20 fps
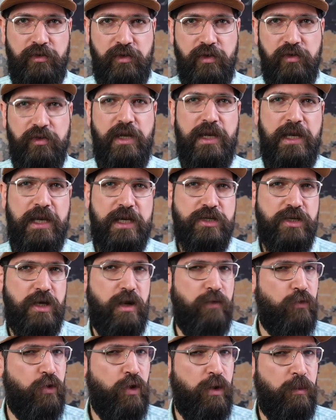Since the election
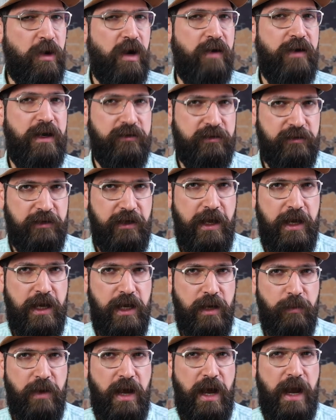of Omar and
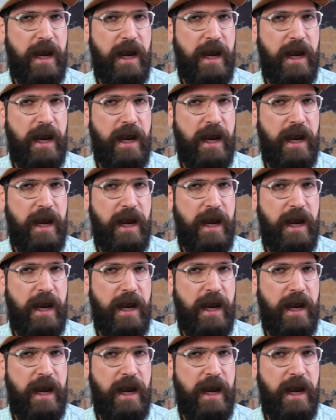Tlaib,